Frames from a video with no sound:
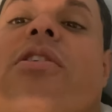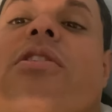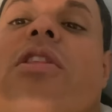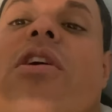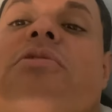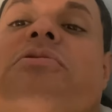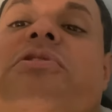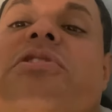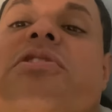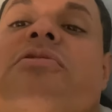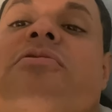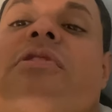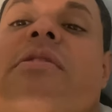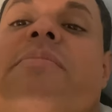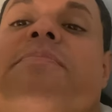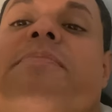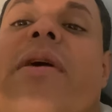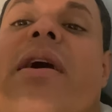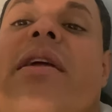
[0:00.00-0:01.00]
close to
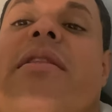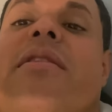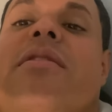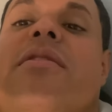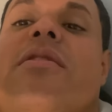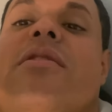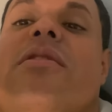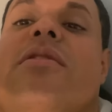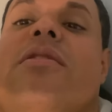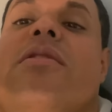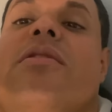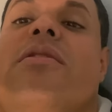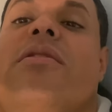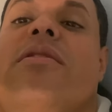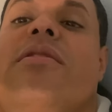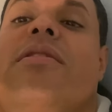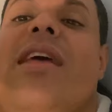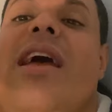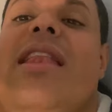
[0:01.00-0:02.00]
it, but
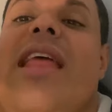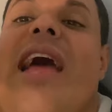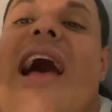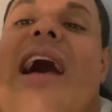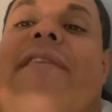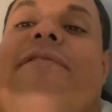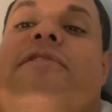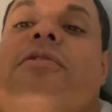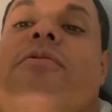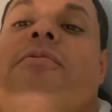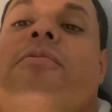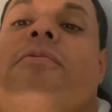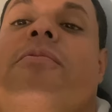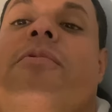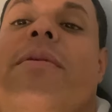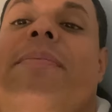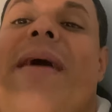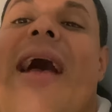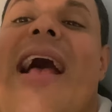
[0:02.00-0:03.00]
then after
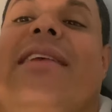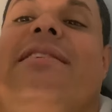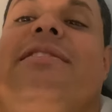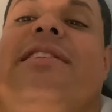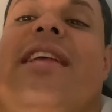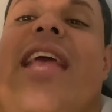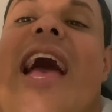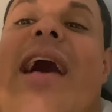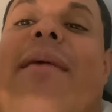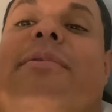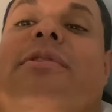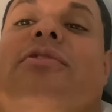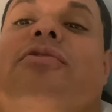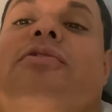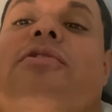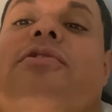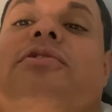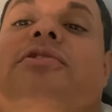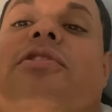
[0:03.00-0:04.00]
we passed the cabin
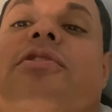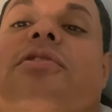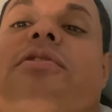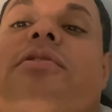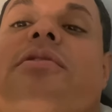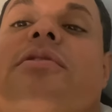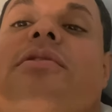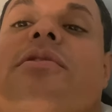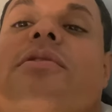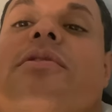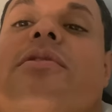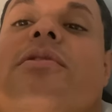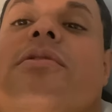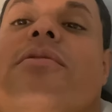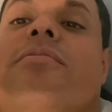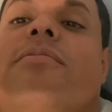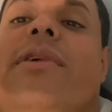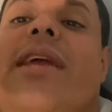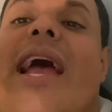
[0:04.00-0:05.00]
cruiser,
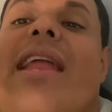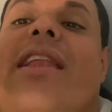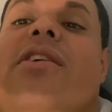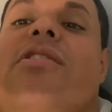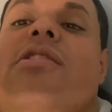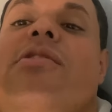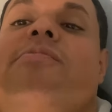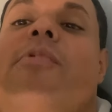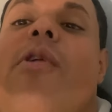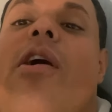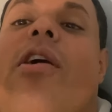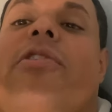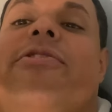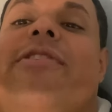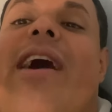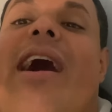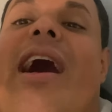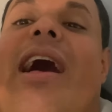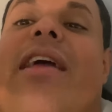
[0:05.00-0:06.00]
we had a good wall
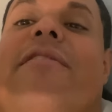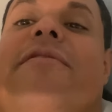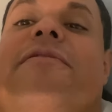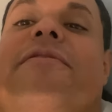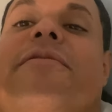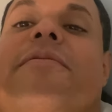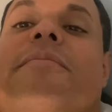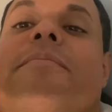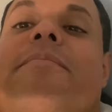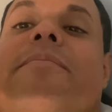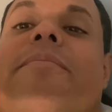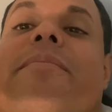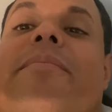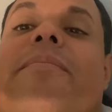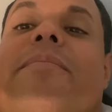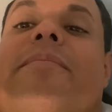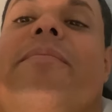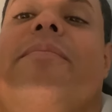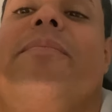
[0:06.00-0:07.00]
dive,
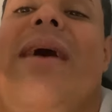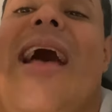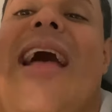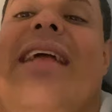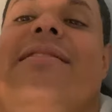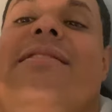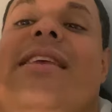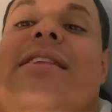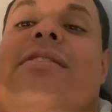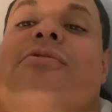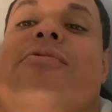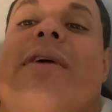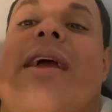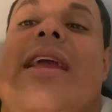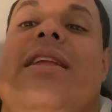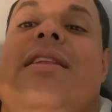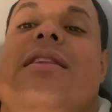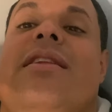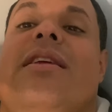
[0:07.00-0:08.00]
Pat did
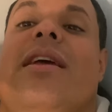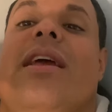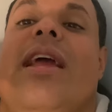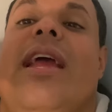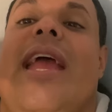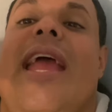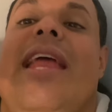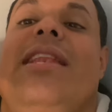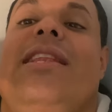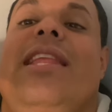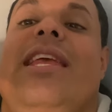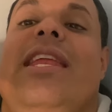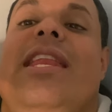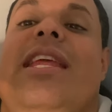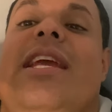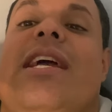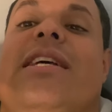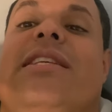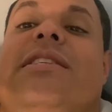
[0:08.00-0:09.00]
great in
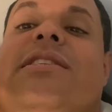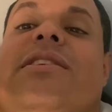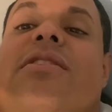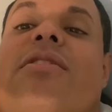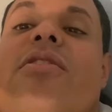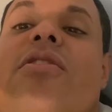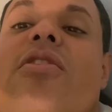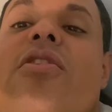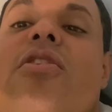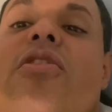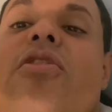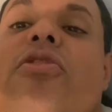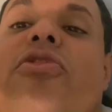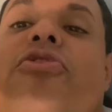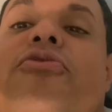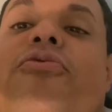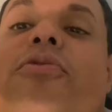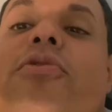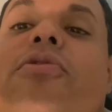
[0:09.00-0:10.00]
leading us
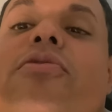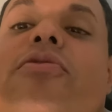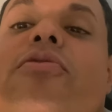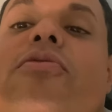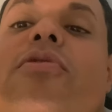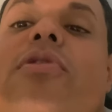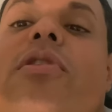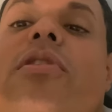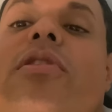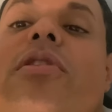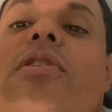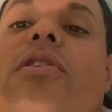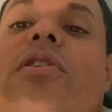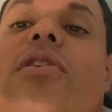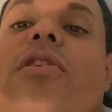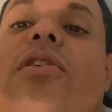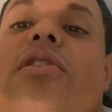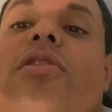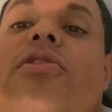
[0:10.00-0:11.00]
through
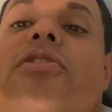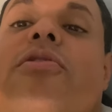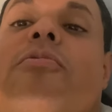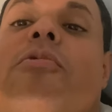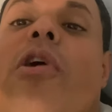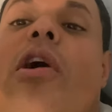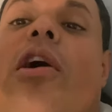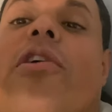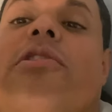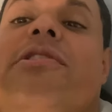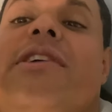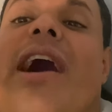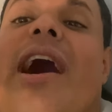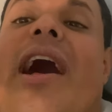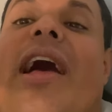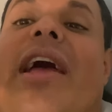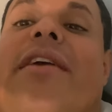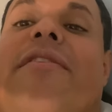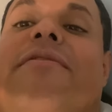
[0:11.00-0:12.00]
the wall
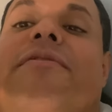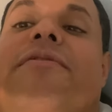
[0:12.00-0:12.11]
dive.